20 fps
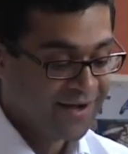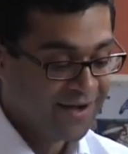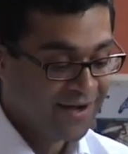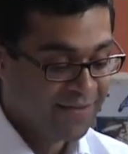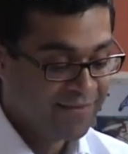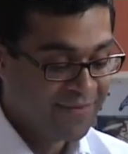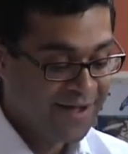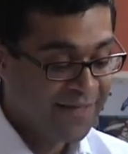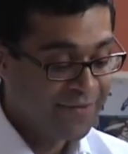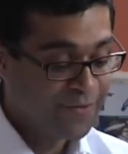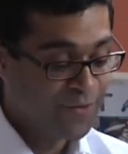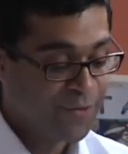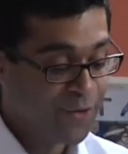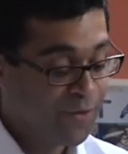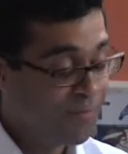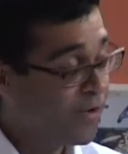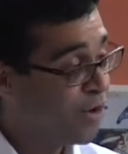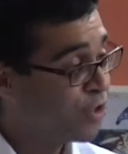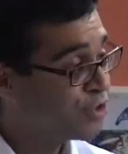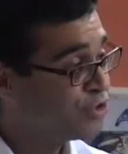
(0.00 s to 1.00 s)
At the
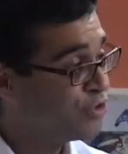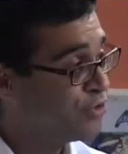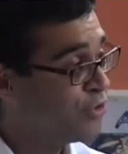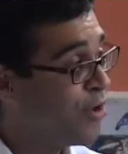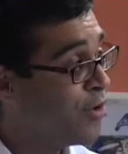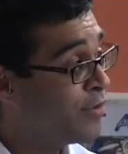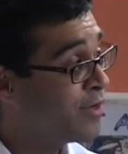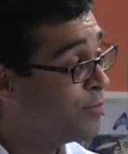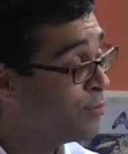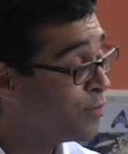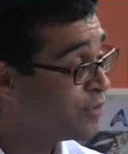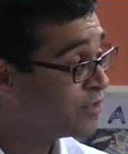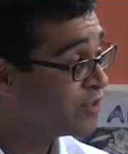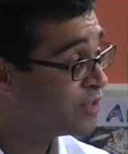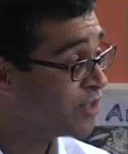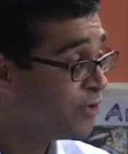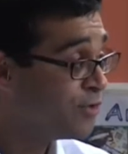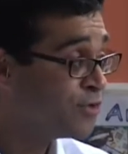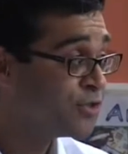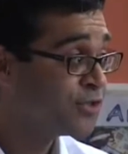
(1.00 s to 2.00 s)
court-martial, only one
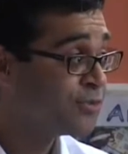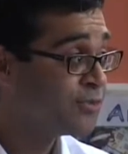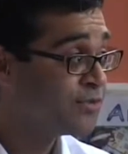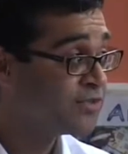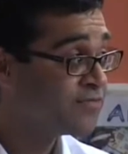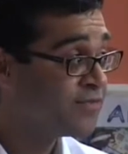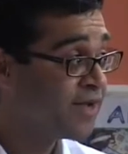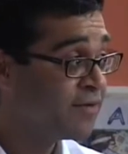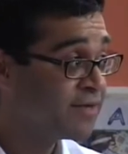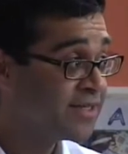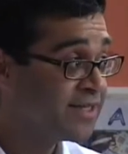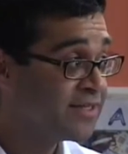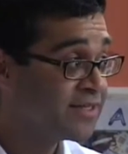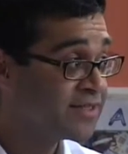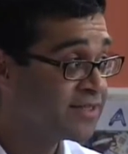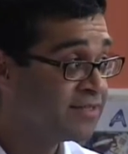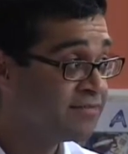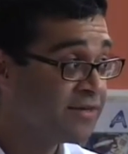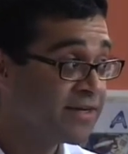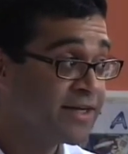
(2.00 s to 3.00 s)
soldier was found
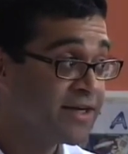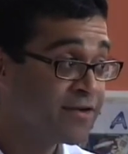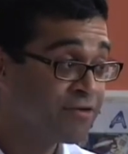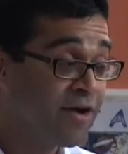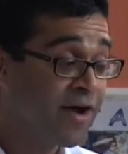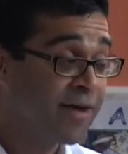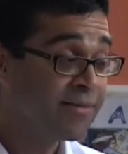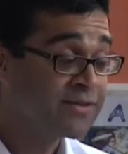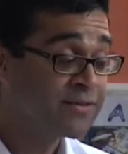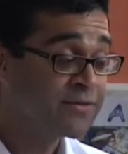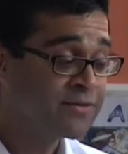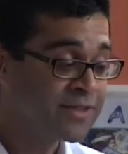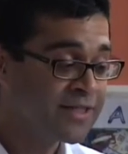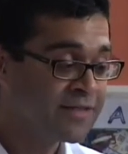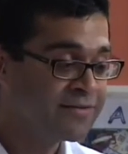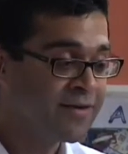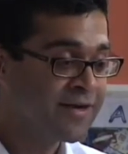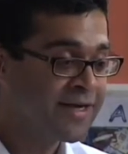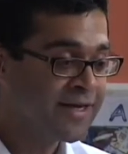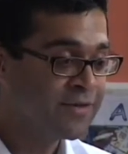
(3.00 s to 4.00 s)
guilty of any crimes. He
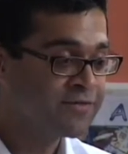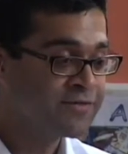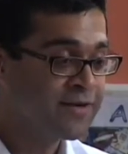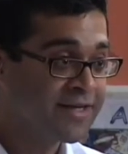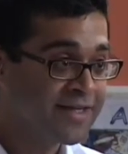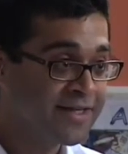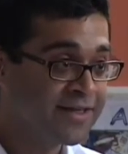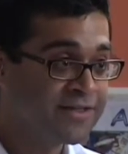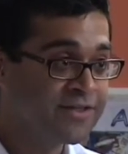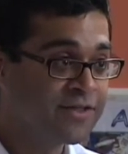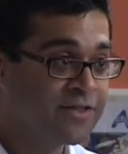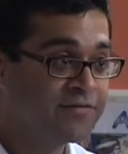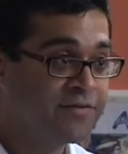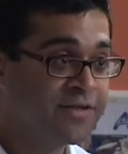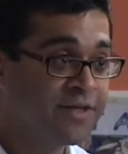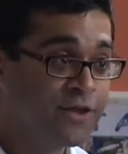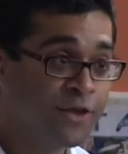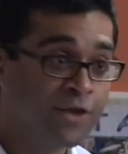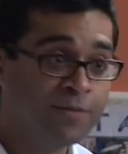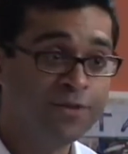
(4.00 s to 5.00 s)
was found guilty of
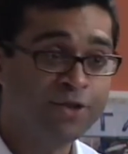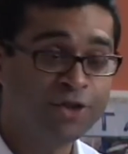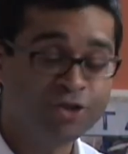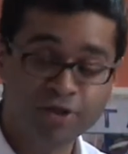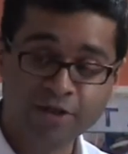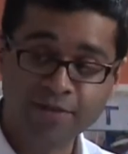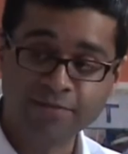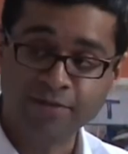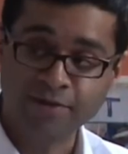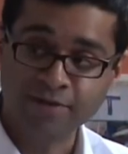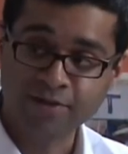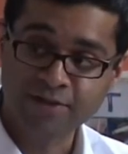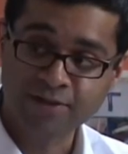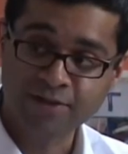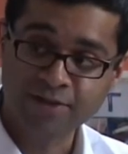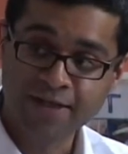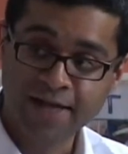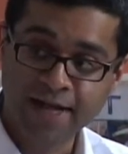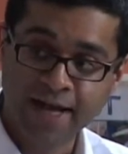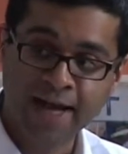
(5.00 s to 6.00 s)
inhuman
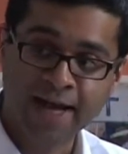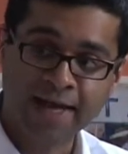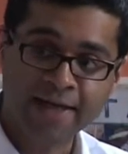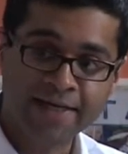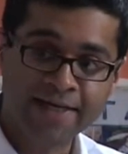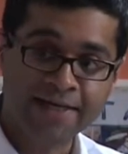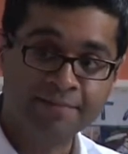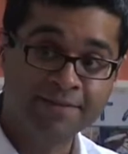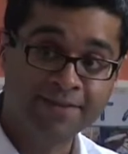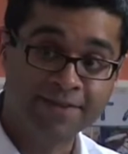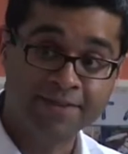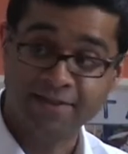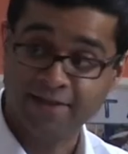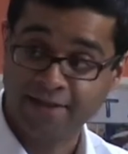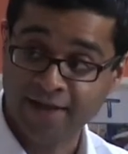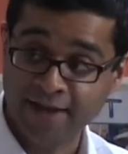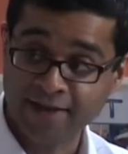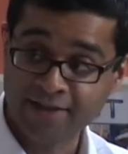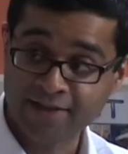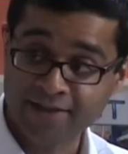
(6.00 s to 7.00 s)
treatment, and he admitted to
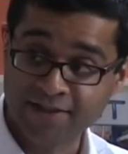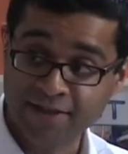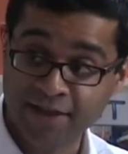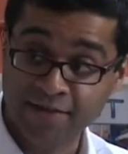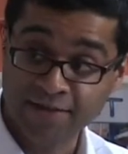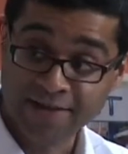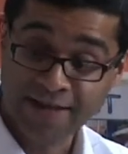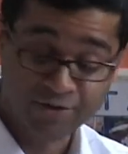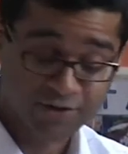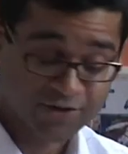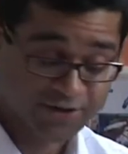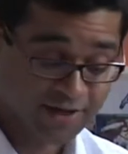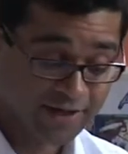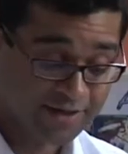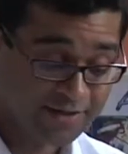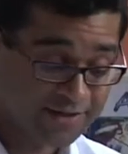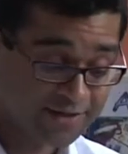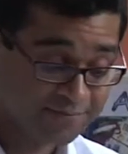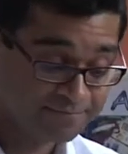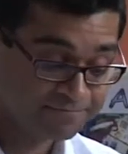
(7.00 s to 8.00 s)
that at the
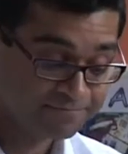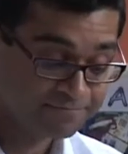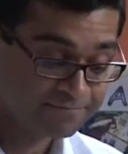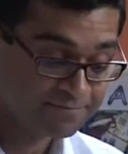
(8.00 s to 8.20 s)
outset.